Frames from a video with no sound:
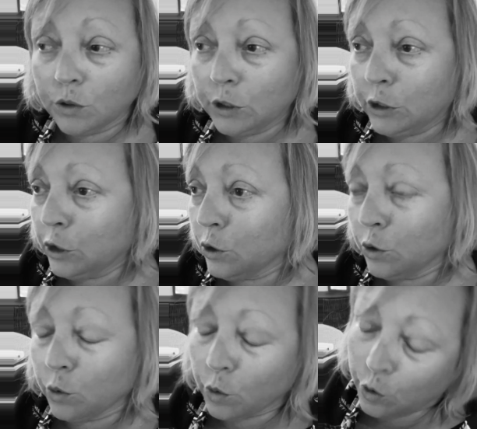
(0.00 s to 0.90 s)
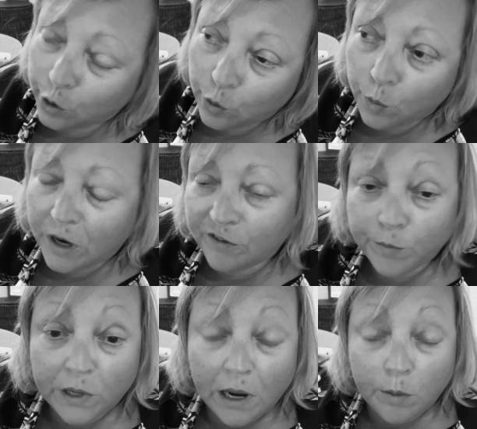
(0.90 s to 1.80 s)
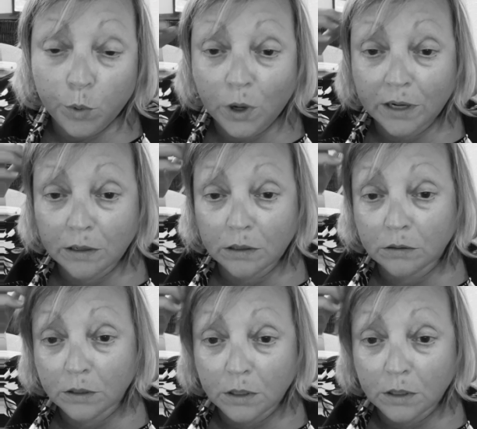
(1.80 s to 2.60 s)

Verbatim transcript: you or your wife became pregnant